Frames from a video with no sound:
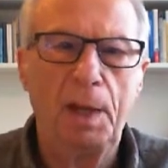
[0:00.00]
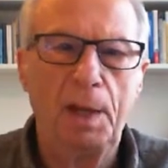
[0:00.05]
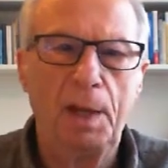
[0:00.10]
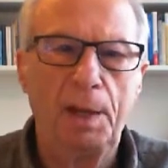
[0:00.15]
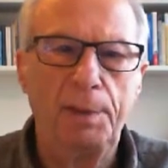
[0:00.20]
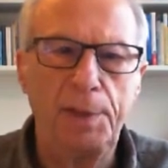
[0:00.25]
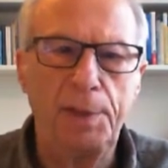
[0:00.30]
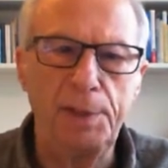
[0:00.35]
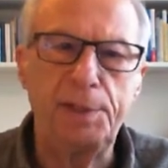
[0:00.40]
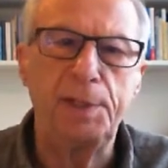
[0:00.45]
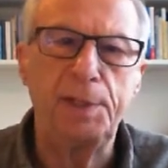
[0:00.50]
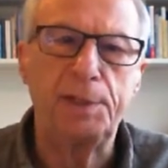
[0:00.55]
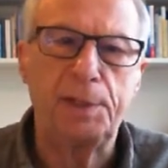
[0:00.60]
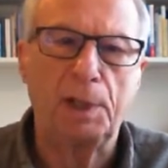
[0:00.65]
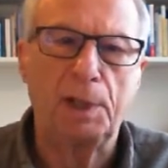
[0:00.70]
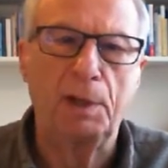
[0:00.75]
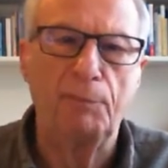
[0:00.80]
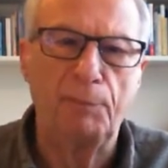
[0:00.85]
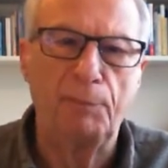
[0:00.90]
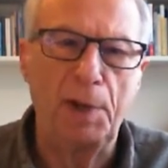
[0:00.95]
This is the
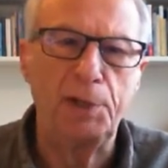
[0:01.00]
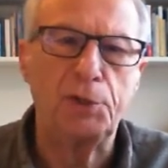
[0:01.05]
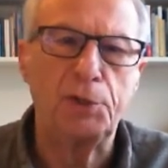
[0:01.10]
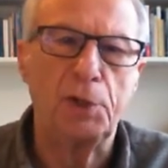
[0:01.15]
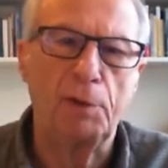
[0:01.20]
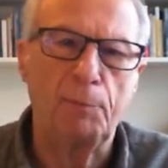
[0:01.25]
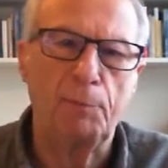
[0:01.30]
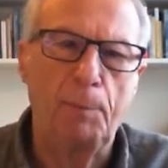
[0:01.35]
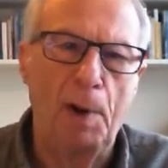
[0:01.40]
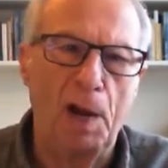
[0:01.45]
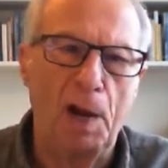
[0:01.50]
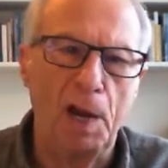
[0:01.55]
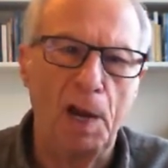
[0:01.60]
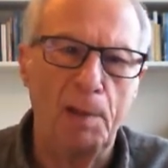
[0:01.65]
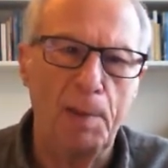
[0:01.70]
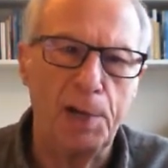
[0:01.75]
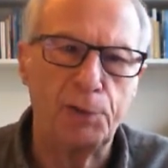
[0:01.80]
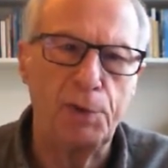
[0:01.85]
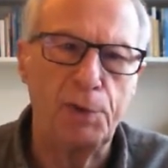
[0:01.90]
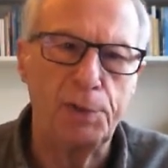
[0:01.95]
Convention of
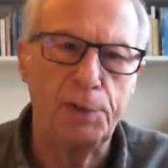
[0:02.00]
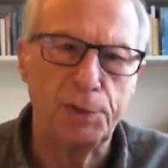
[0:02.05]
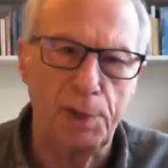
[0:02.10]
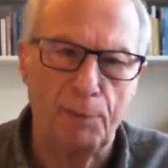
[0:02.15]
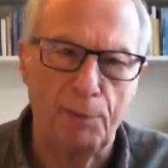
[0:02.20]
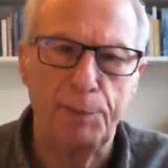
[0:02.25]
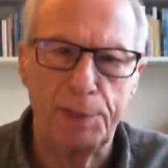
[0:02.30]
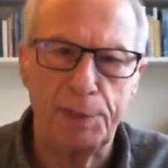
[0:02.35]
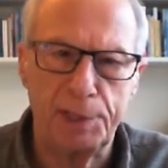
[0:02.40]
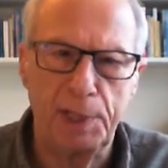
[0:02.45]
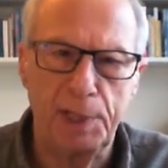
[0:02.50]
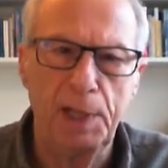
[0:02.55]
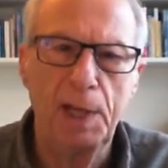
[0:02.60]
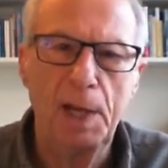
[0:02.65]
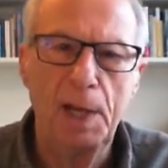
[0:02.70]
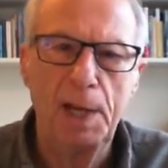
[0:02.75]
Parliamentary Sovereignty,